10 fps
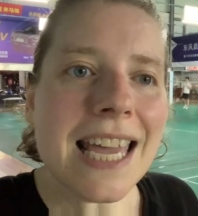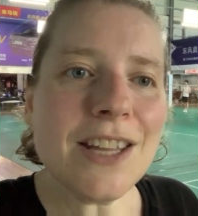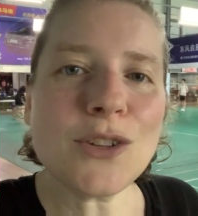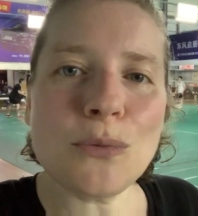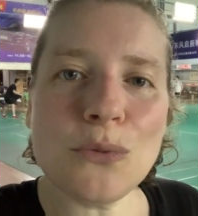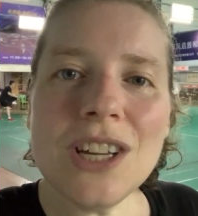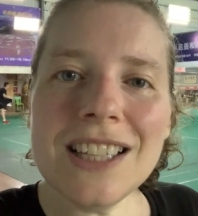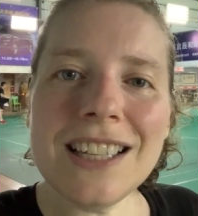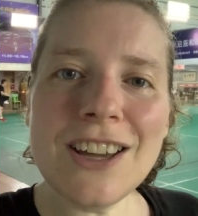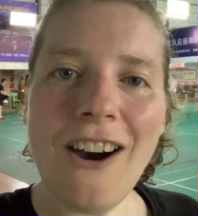It's
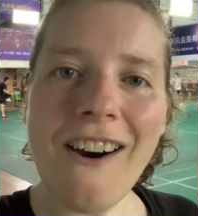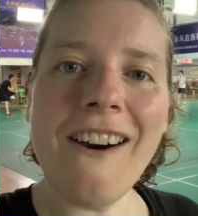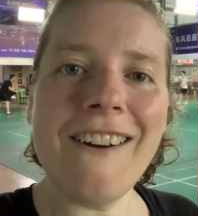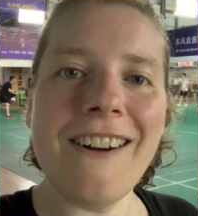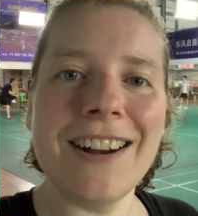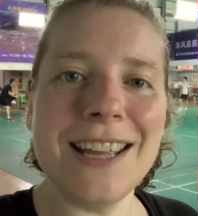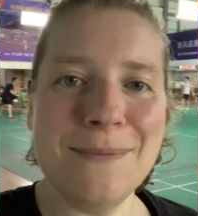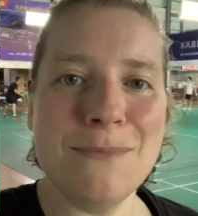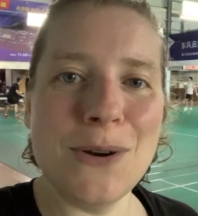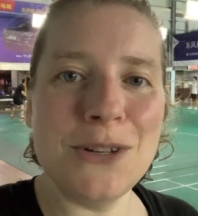really hard
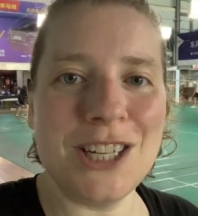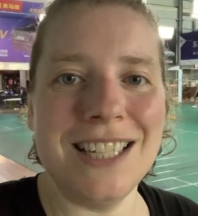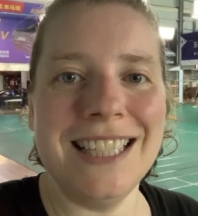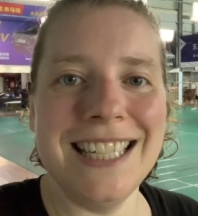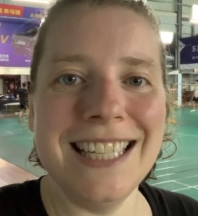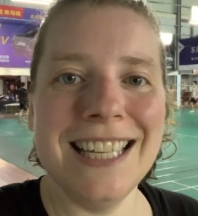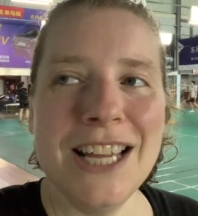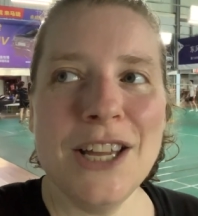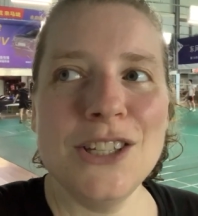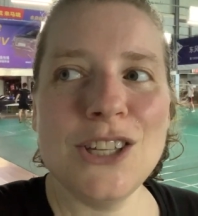emotionally
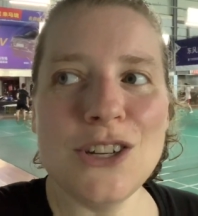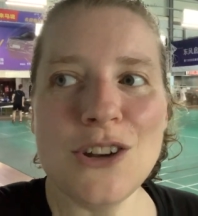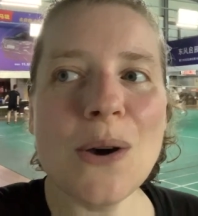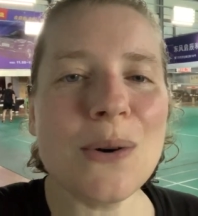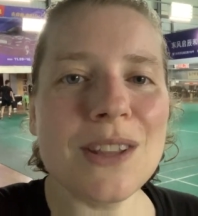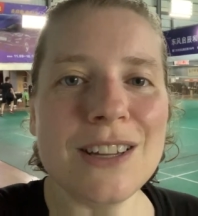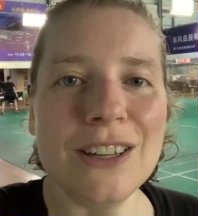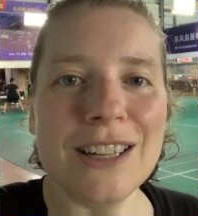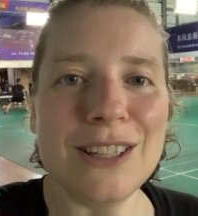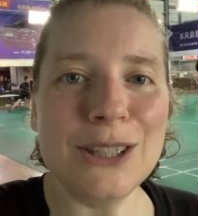to know that
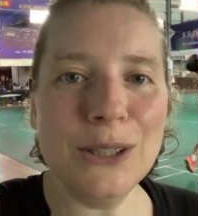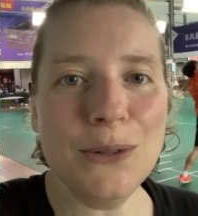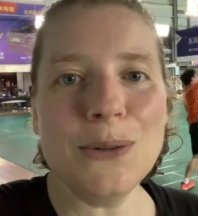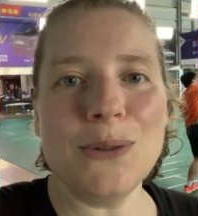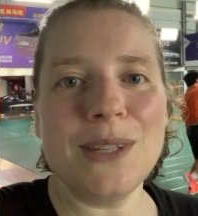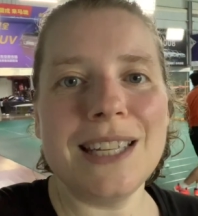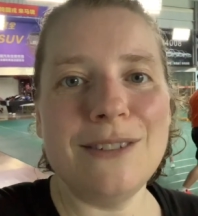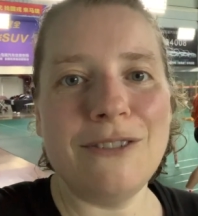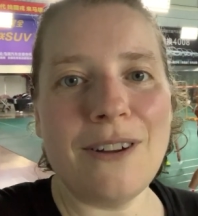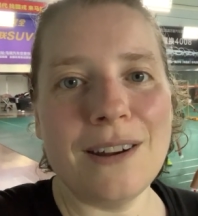you're gonna lose
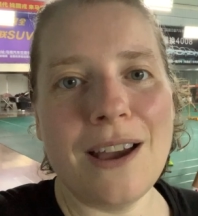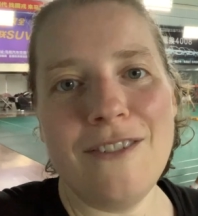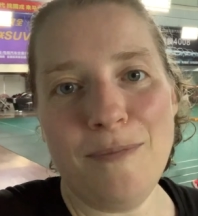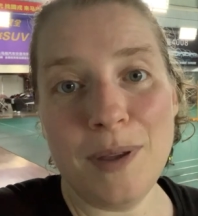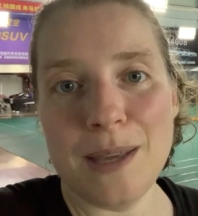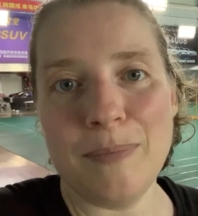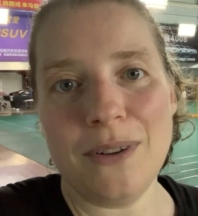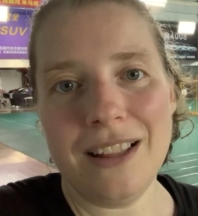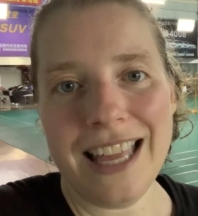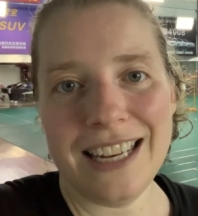in front of
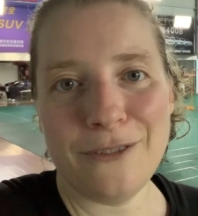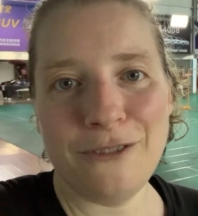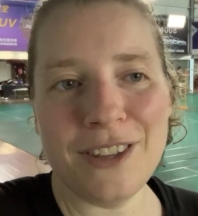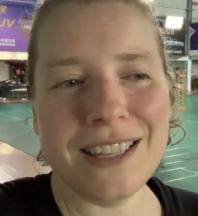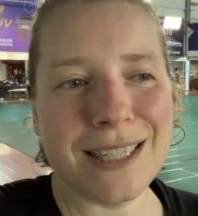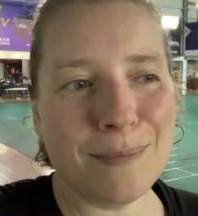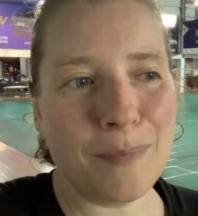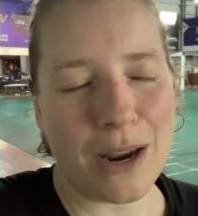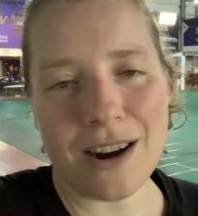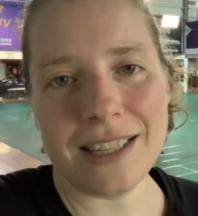people, and it feels
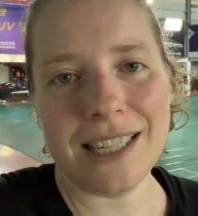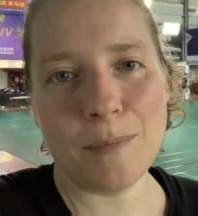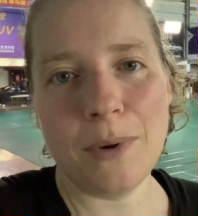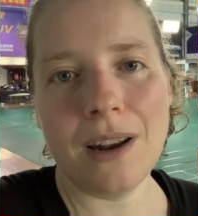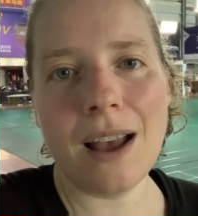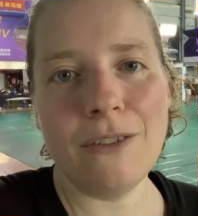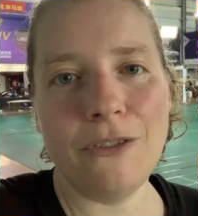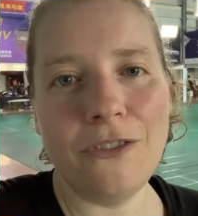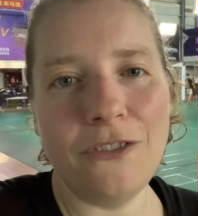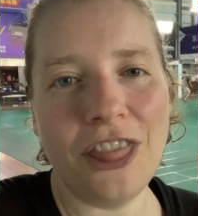embarrassing, but I
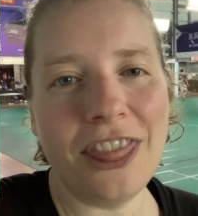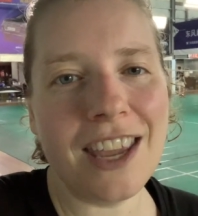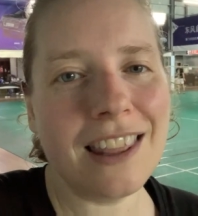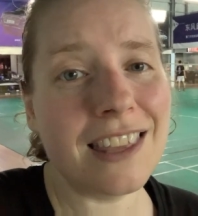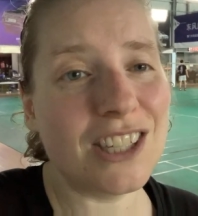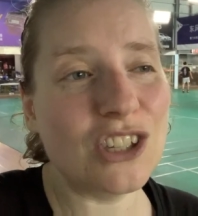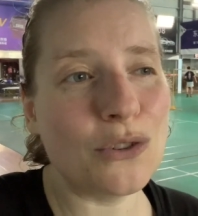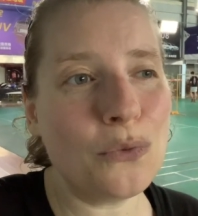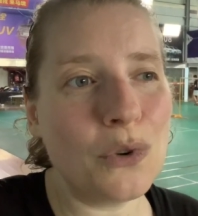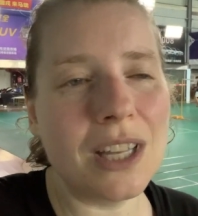think this is
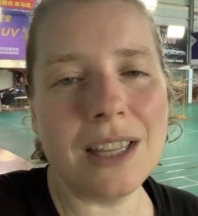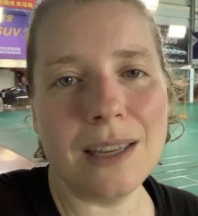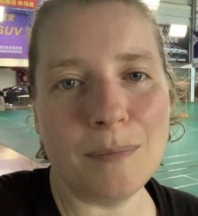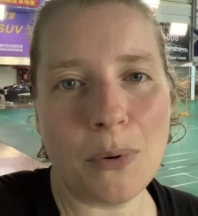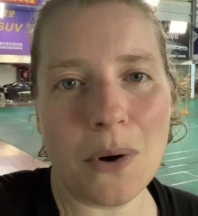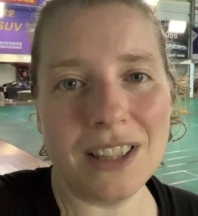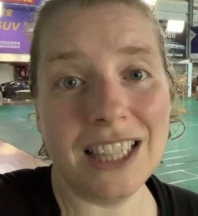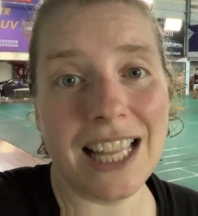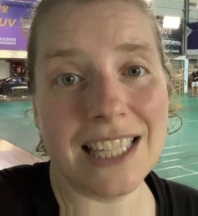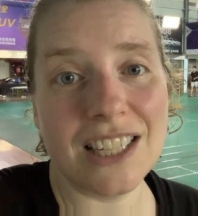a really
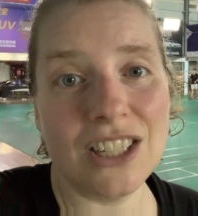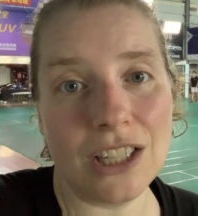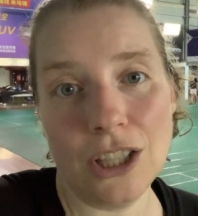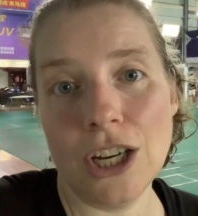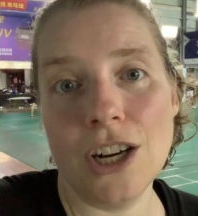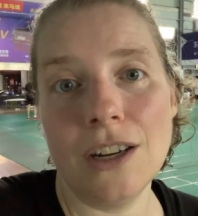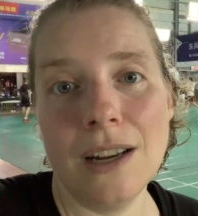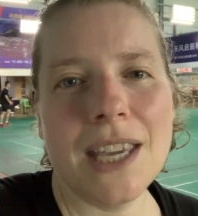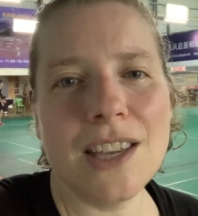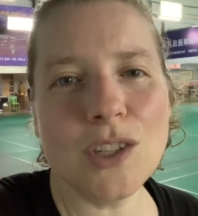important lesson to learn,
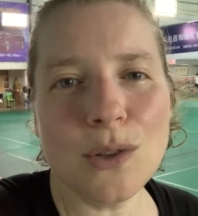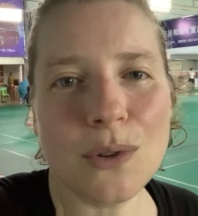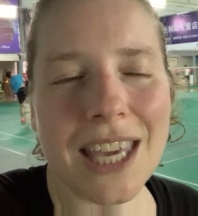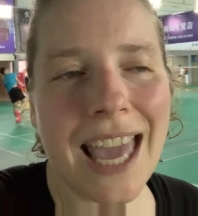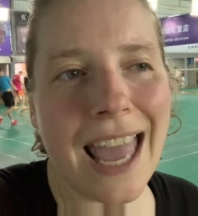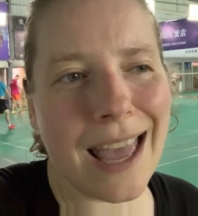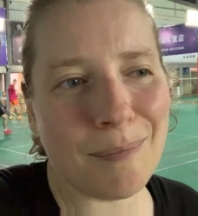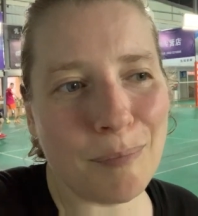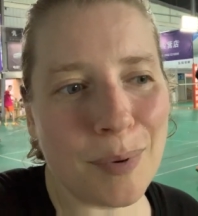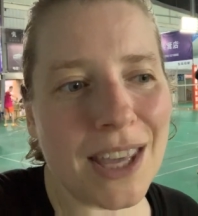because you
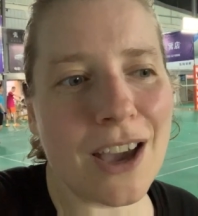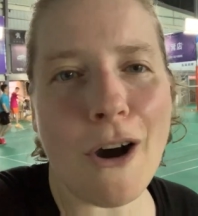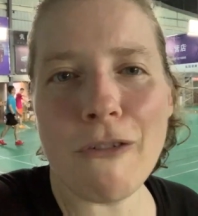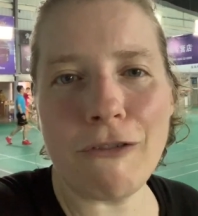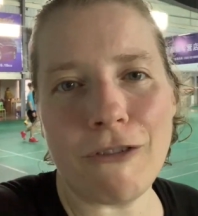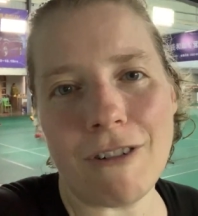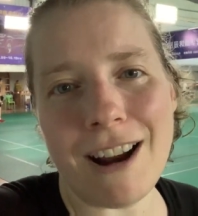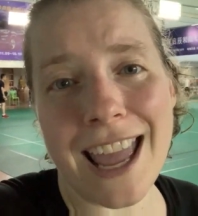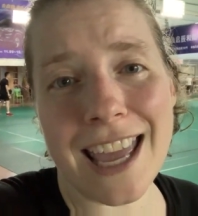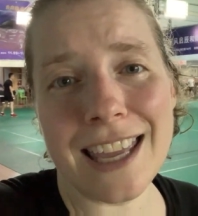can't be
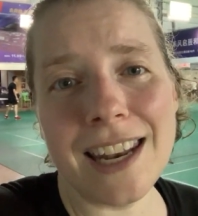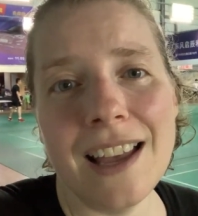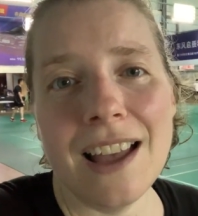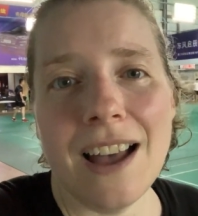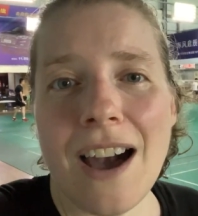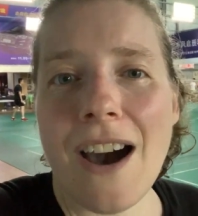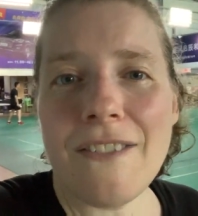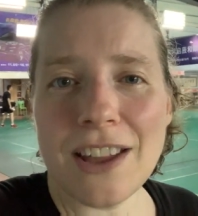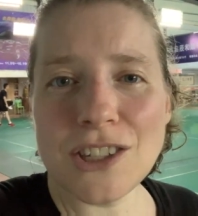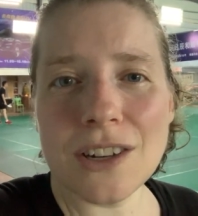afraid
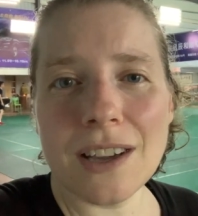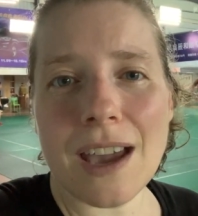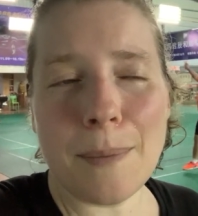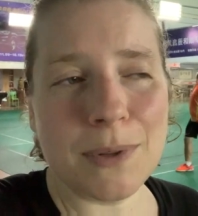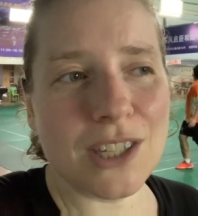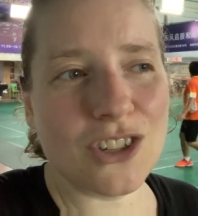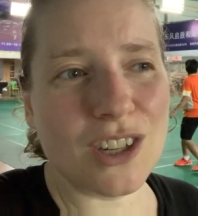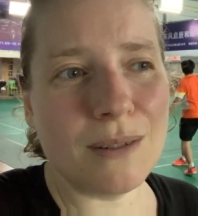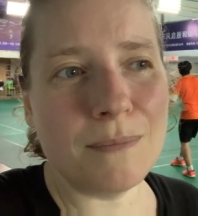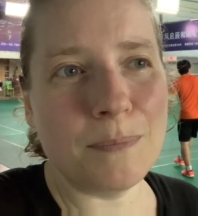of entering a
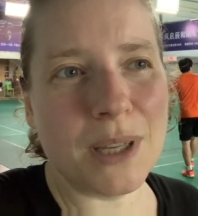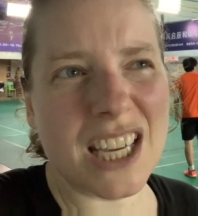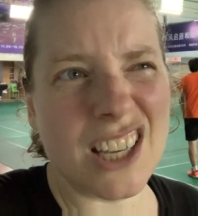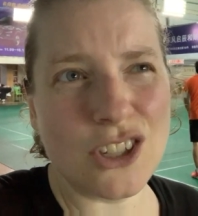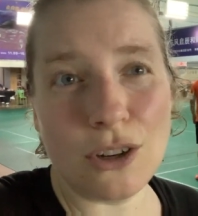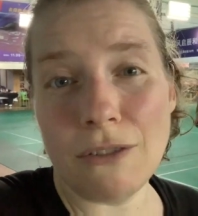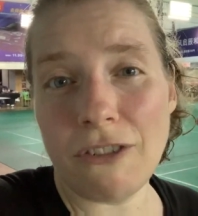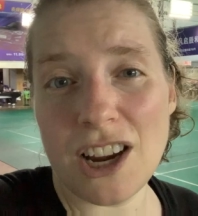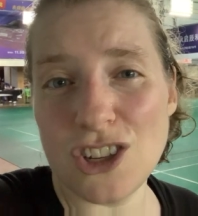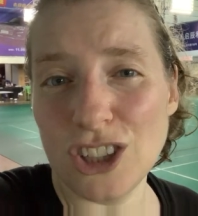competition because you're
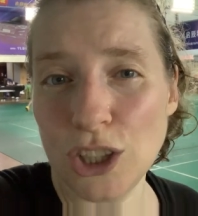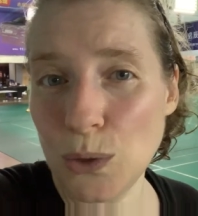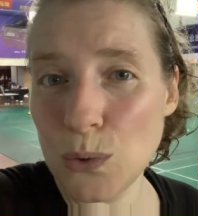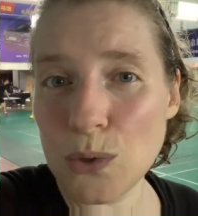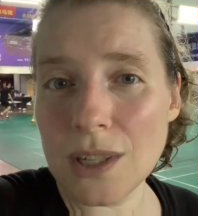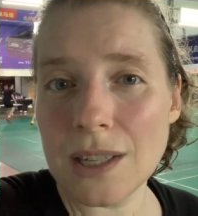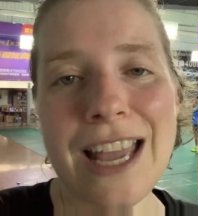afraid you'll lose.